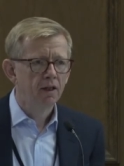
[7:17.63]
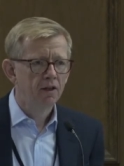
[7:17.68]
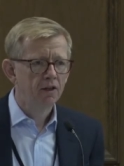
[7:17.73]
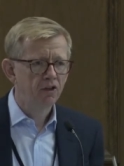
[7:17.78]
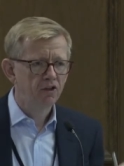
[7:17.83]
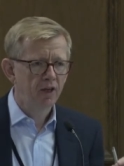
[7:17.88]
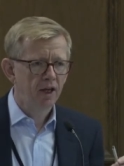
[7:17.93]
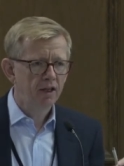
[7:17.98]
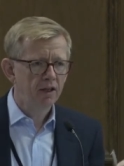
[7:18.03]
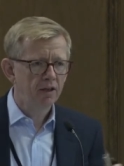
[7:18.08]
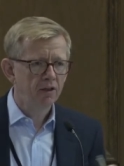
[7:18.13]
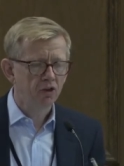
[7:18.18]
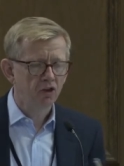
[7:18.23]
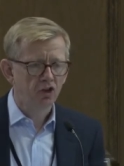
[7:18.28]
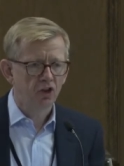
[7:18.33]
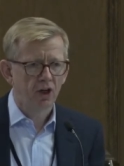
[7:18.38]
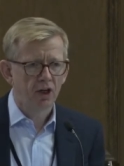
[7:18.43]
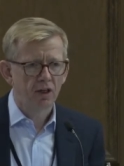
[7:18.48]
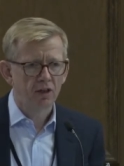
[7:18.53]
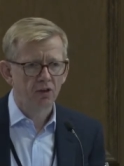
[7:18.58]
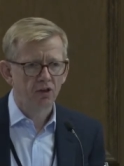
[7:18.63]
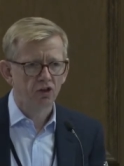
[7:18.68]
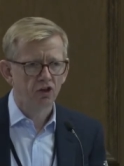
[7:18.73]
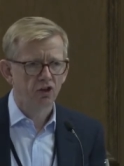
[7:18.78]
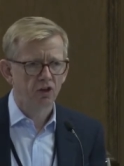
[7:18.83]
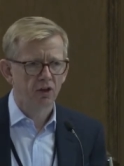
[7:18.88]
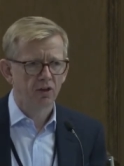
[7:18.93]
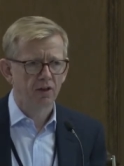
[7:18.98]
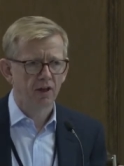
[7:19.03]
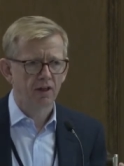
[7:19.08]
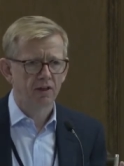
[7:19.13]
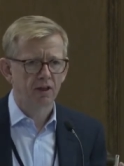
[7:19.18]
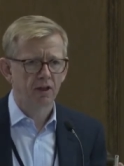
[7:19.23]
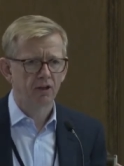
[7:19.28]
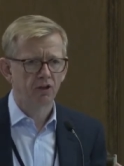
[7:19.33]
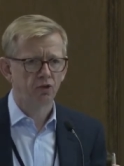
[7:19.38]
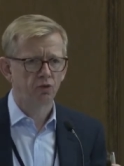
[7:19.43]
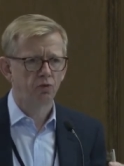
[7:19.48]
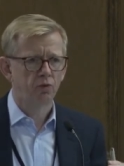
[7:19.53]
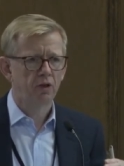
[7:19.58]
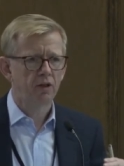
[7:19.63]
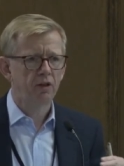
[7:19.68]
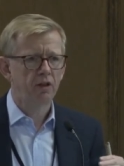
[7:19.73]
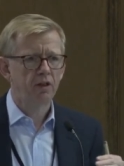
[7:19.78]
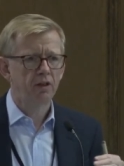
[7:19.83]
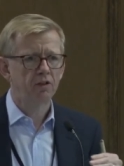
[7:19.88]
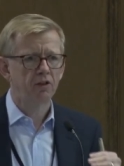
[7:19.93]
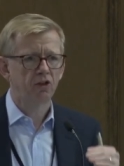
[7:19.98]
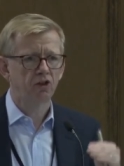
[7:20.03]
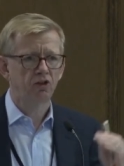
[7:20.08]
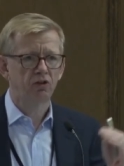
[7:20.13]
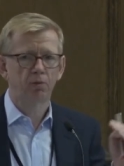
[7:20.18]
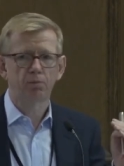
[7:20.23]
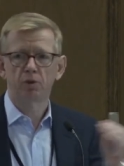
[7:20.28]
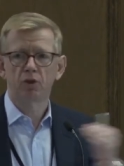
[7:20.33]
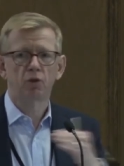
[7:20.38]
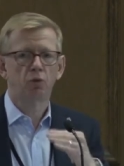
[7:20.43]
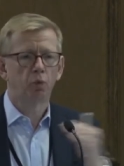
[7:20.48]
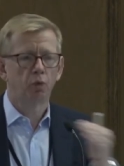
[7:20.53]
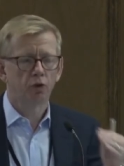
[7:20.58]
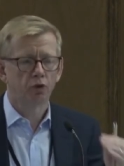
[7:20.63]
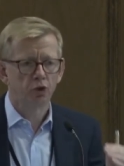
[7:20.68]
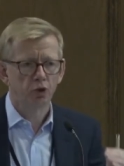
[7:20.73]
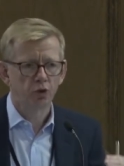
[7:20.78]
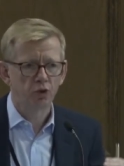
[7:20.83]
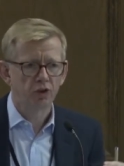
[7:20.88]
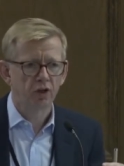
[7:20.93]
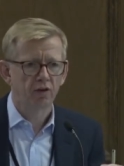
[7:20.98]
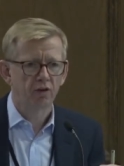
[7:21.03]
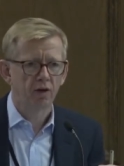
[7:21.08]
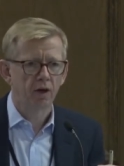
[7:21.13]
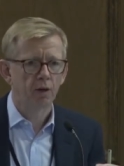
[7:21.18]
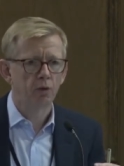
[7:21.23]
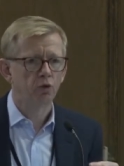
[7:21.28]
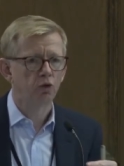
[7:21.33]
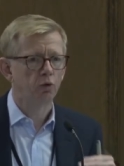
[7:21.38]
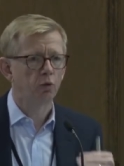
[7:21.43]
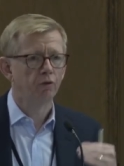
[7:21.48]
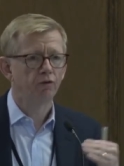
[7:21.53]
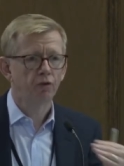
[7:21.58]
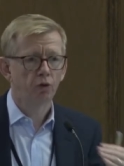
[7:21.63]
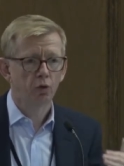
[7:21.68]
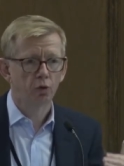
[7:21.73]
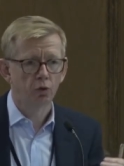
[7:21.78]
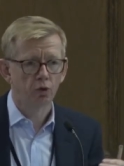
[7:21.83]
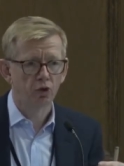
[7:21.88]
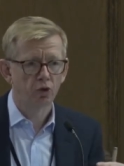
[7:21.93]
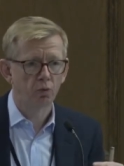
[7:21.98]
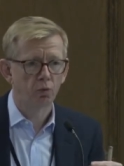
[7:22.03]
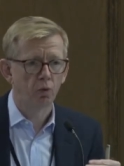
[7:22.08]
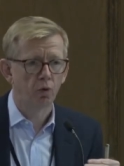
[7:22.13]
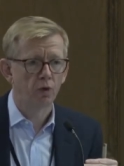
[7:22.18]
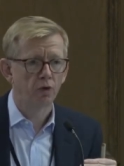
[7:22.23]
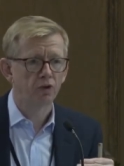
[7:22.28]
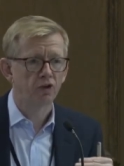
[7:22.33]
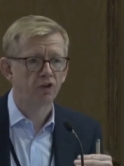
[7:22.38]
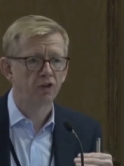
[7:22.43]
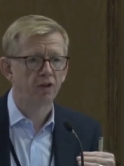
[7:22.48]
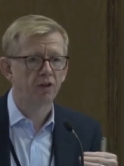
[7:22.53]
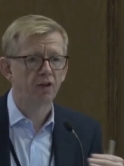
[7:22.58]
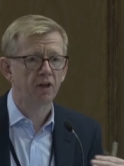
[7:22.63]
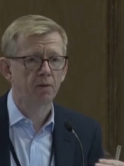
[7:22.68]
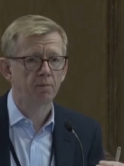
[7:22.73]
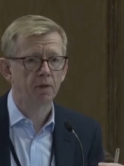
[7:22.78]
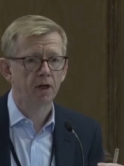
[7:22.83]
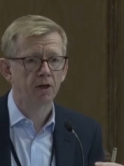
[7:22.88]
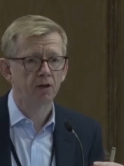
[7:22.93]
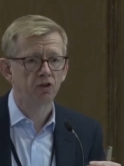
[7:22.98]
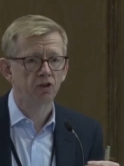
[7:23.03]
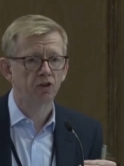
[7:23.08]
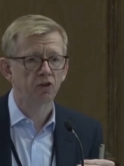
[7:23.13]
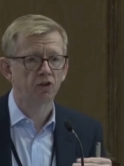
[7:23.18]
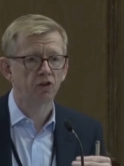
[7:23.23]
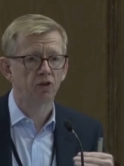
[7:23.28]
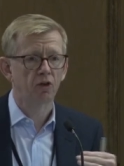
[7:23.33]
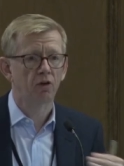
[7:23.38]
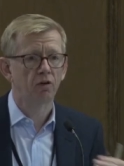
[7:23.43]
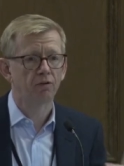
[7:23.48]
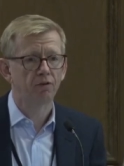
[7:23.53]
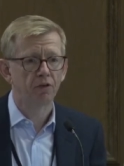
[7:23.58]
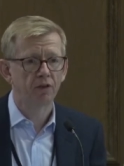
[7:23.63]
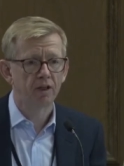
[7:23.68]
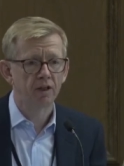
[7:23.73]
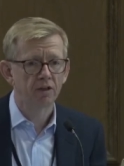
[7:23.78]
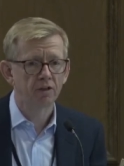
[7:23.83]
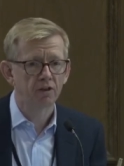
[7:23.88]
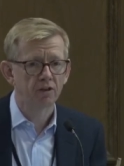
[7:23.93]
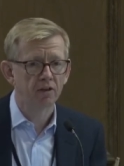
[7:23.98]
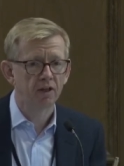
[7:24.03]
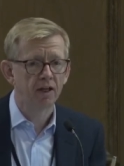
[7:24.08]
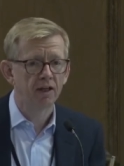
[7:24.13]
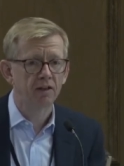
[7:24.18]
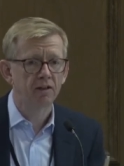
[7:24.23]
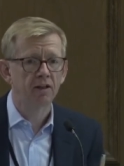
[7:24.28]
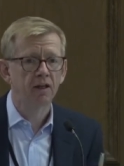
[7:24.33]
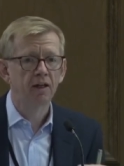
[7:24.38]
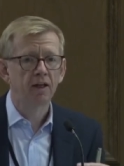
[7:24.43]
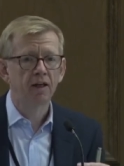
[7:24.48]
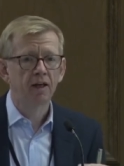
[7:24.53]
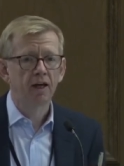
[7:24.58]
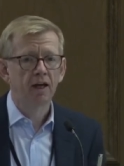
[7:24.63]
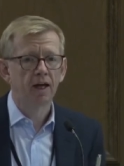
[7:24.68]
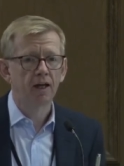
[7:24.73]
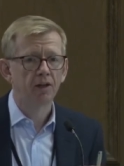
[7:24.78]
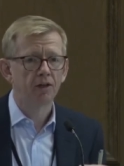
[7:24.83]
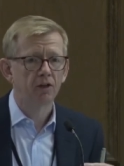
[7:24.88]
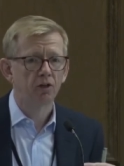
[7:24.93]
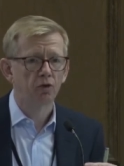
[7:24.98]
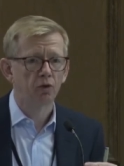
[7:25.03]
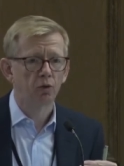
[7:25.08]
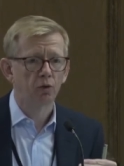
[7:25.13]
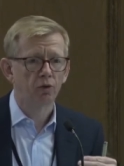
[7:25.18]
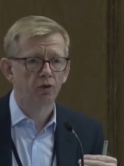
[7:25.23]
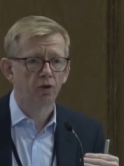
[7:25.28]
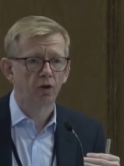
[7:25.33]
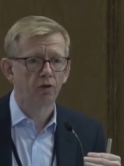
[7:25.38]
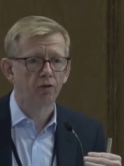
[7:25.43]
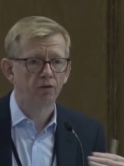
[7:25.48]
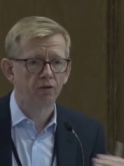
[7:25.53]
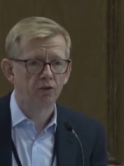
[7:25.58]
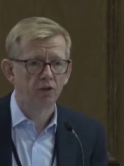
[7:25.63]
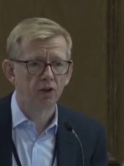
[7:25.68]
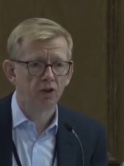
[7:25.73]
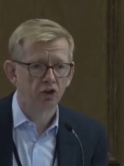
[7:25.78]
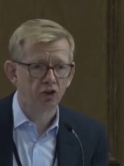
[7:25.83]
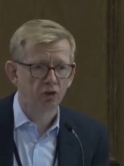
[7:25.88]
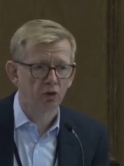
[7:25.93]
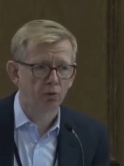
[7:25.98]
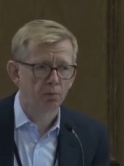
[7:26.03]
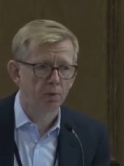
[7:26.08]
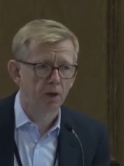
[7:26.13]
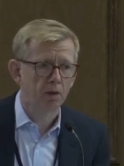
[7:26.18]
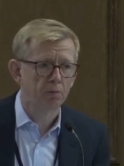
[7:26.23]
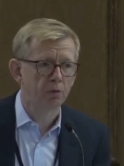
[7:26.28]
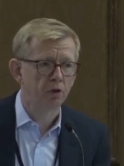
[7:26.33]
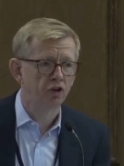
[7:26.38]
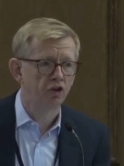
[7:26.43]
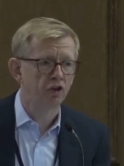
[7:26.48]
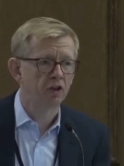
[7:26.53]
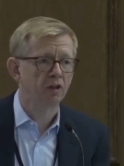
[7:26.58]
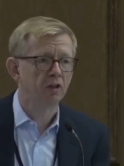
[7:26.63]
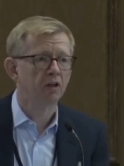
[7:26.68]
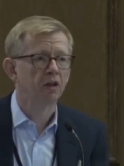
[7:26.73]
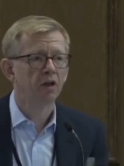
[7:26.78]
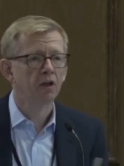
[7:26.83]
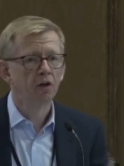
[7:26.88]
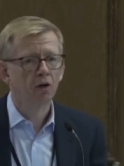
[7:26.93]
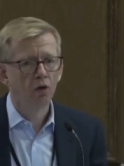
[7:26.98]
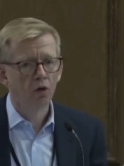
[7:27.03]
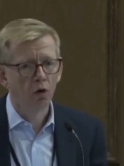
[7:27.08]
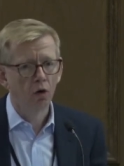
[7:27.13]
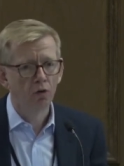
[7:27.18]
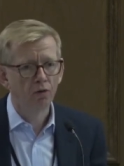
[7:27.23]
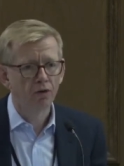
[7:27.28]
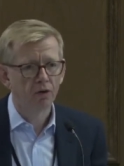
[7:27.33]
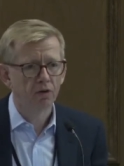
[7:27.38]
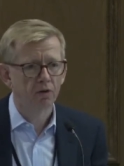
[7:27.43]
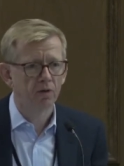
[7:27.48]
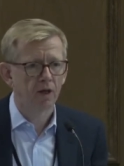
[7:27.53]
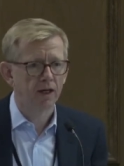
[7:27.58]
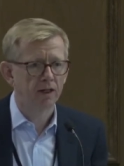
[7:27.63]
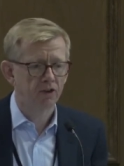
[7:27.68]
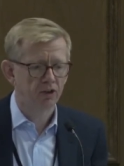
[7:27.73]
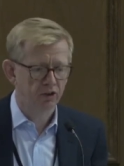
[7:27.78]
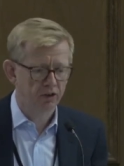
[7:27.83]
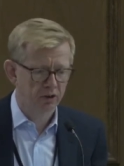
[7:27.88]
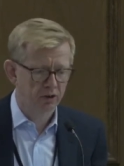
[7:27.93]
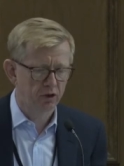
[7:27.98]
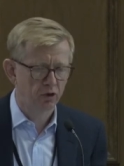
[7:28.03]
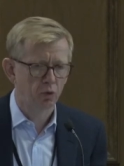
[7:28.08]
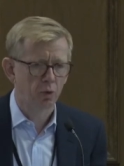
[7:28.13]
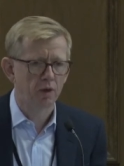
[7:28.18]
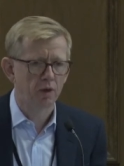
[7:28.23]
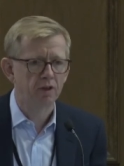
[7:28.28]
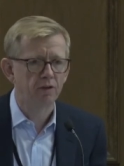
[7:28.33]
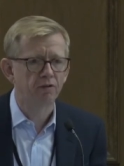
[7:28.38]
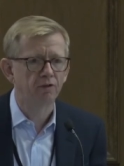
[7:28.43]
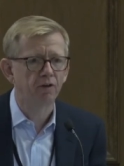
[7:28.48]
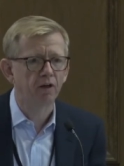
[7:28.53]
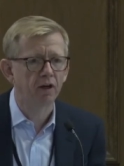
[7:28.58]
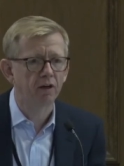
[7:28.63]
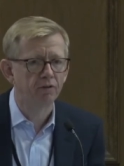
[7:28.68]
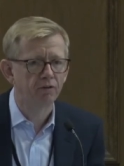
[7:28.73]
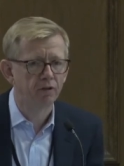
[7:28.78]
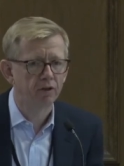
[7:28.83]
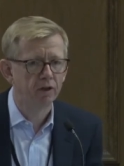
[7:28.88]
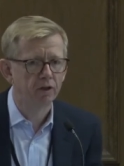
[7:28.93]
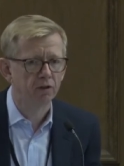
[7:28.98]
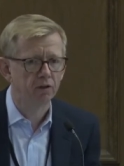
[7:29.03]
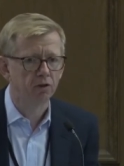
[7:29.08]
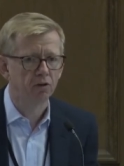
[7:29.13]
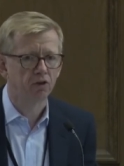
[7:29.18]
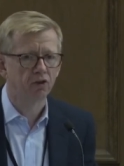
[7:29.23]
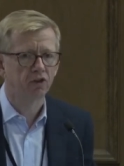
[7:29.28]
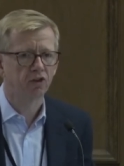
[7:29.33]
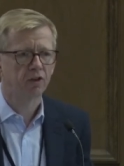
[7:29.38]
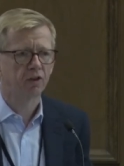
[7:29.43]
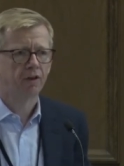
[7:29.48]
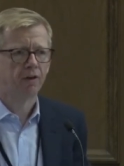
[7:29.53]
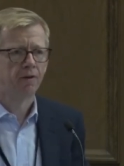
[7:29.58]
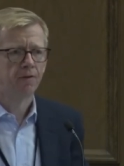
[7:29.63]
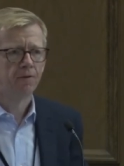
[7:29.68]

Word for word: The second change that has really disrupted what you see around you, of course, was the emergence of the internet and the growth of digital publishing over the last 25 years.